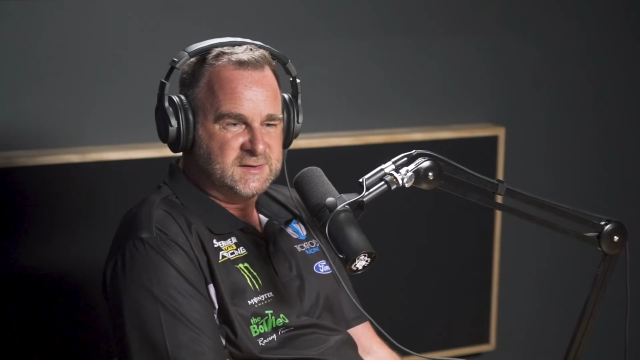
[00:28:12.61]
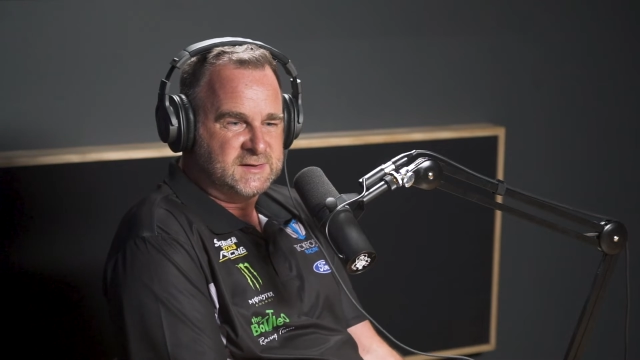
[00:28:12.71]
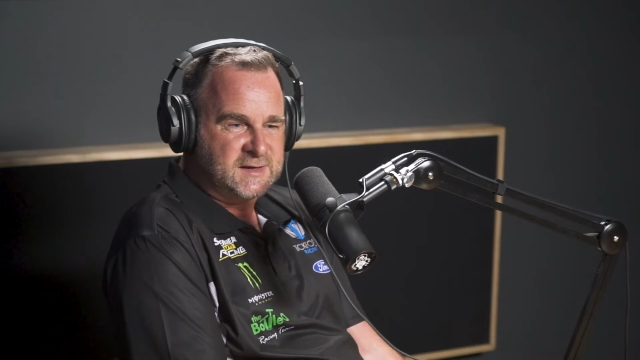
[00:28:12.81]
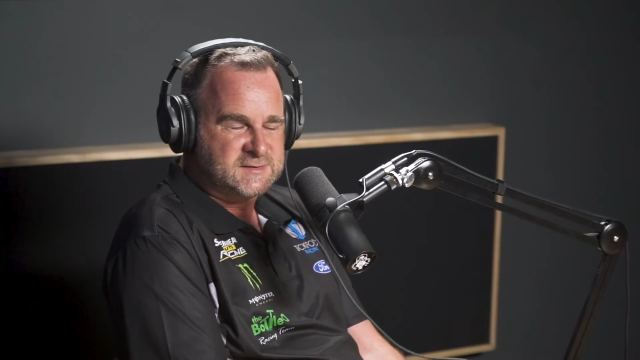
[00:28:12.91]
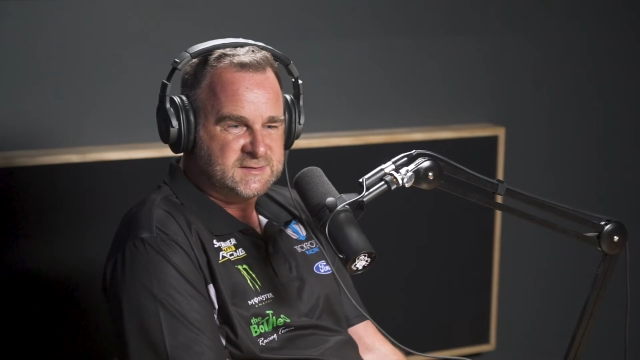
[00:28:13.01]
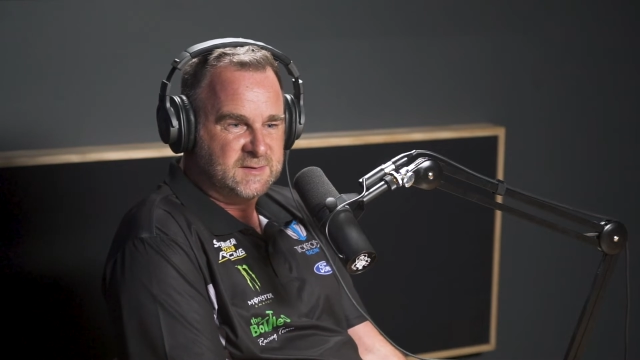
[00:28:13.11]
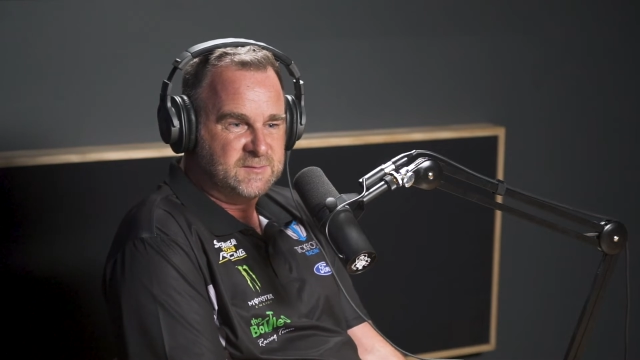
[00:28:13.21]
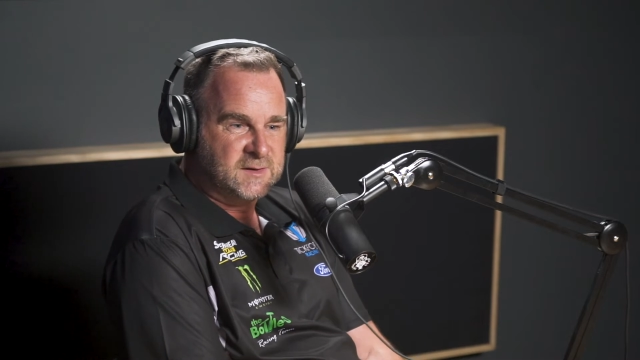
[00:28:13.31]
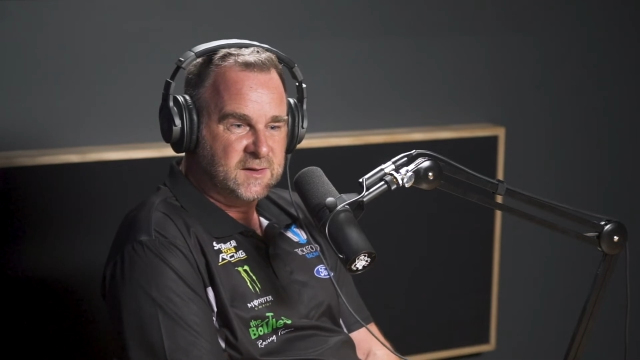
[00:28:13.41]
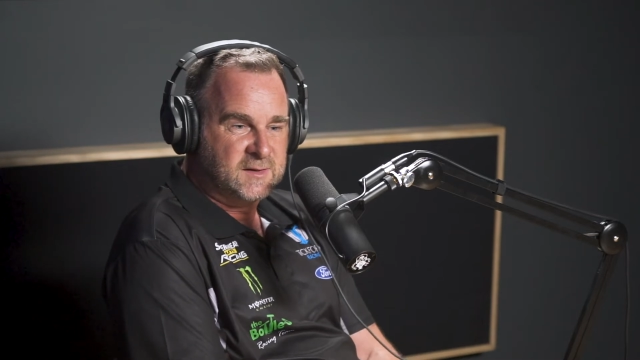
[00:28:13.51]
that's
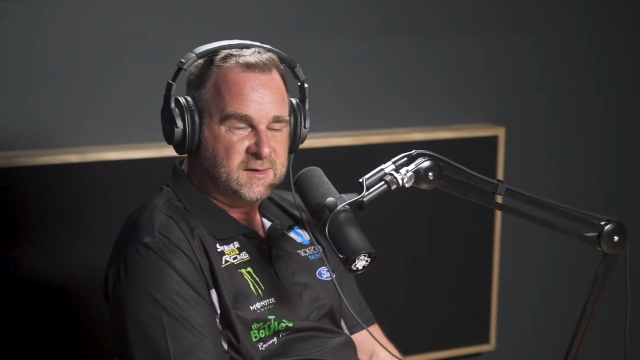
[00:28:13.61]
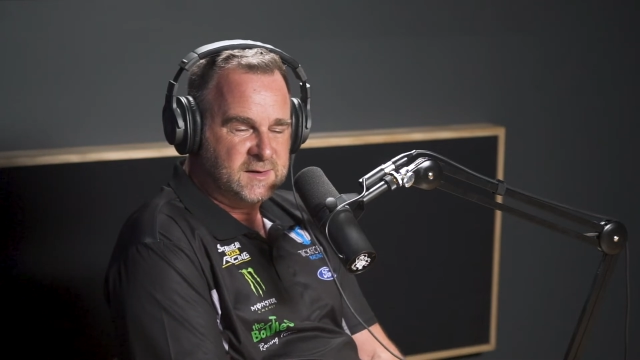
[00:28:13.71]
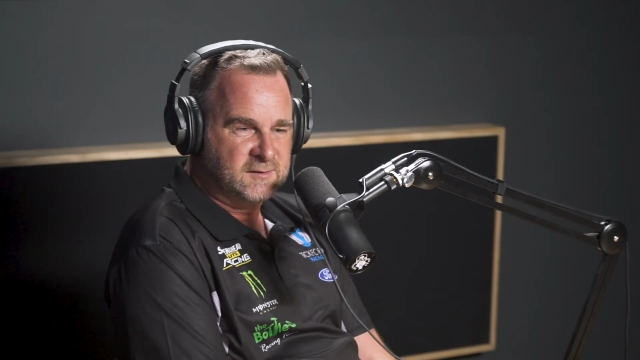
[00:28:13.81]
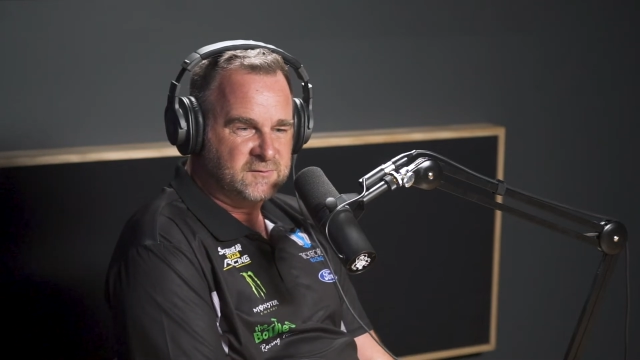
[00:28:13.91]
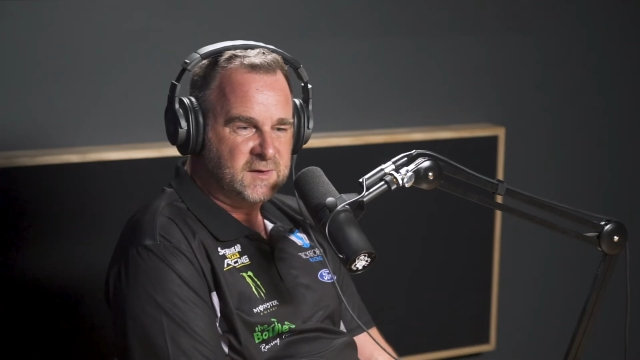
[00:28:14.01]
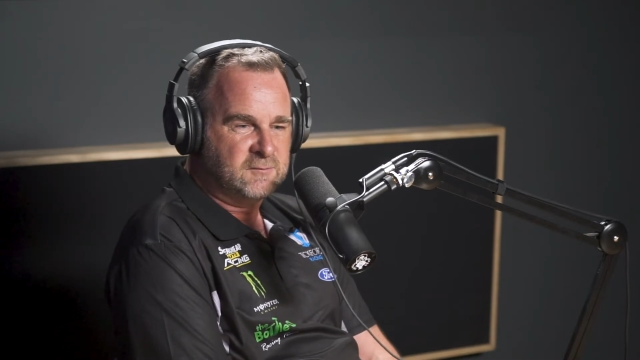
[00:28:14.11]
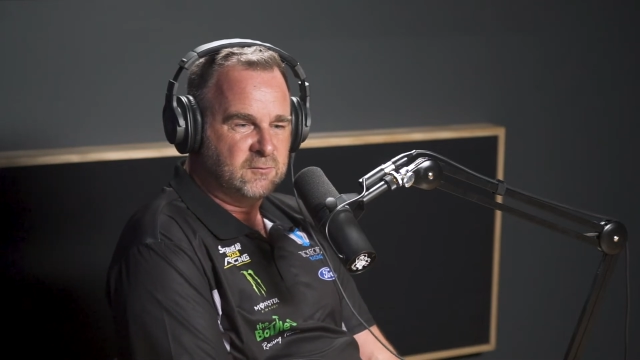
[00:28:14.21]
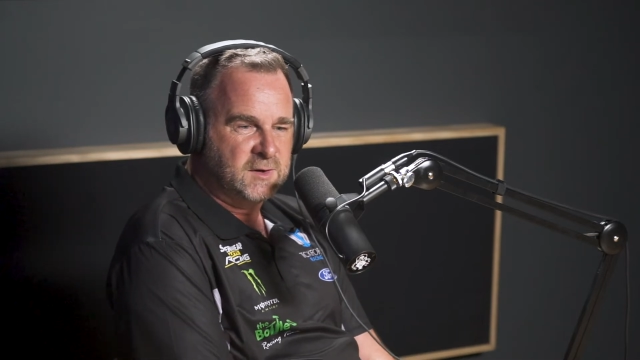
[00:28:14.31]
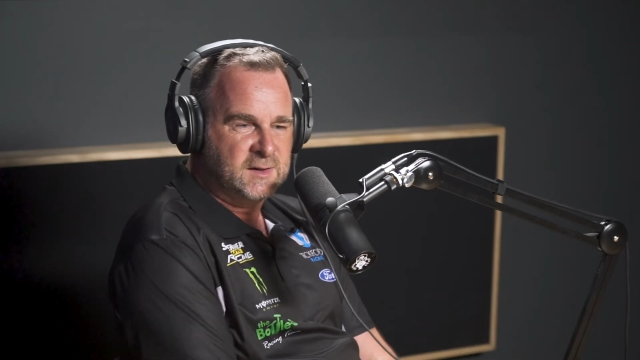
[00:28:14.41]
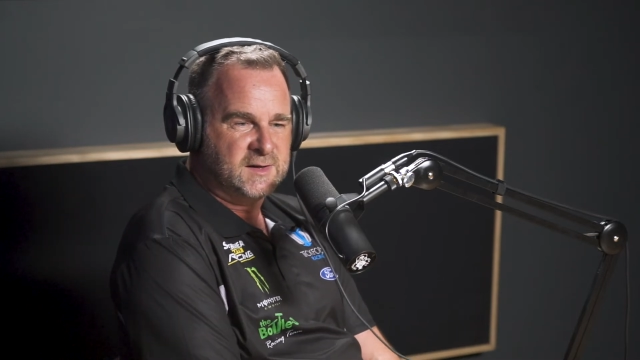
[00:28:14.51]
something that, you know, if they
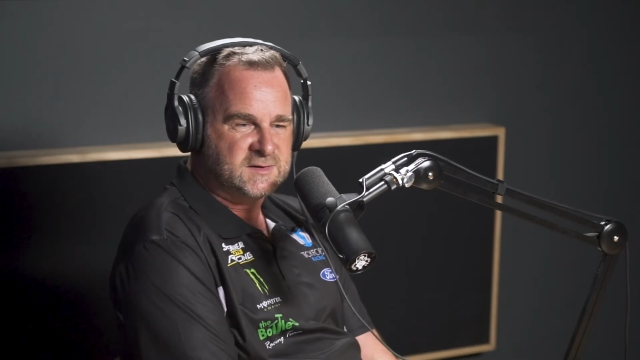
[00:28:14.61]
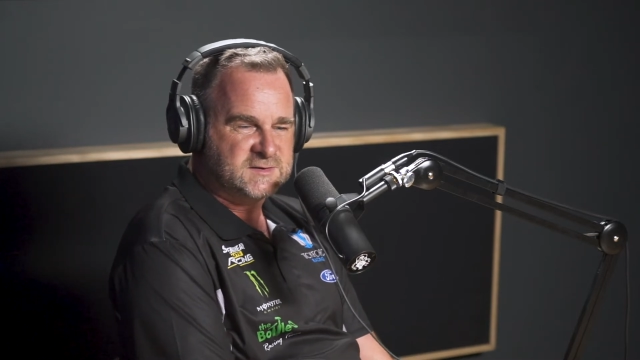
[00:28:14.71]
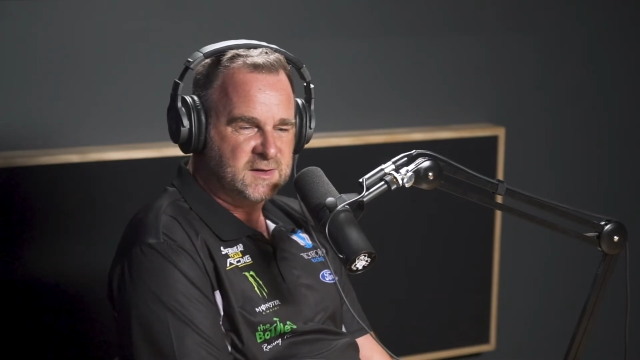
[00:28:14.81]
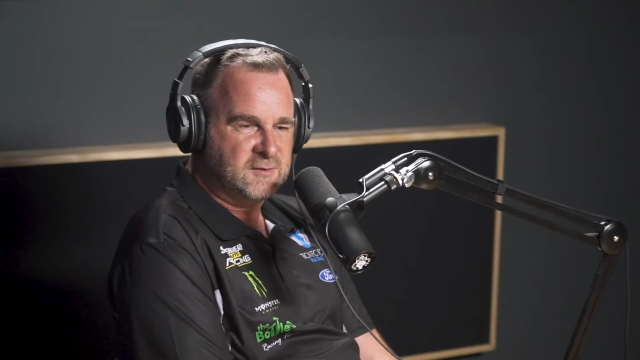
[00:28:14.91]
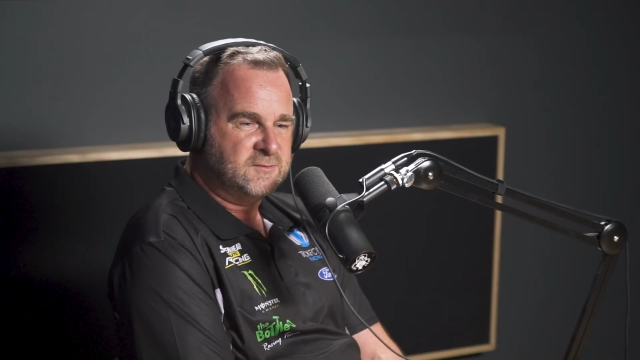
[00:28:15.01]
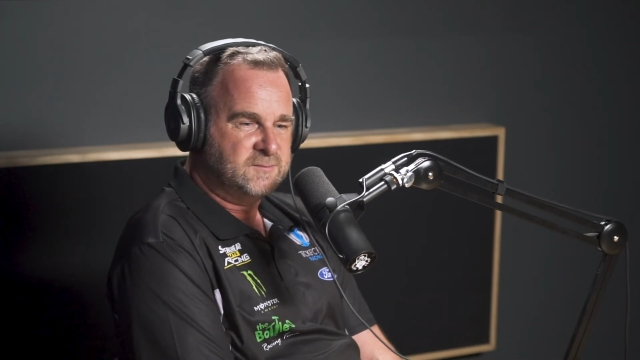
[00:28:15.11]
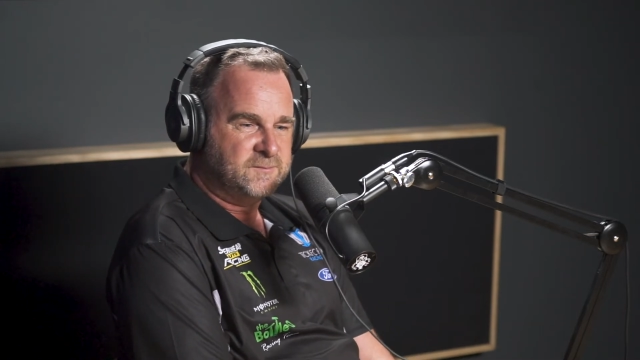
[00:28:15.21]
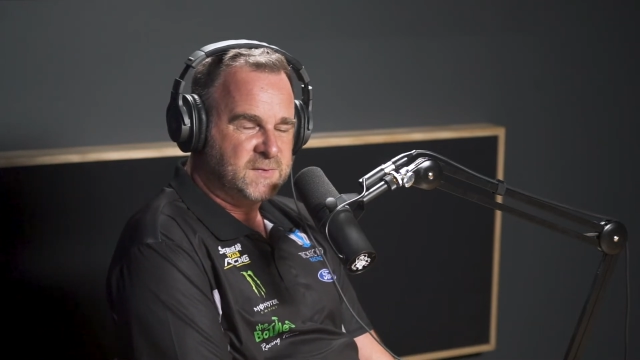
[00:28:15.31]
really excel,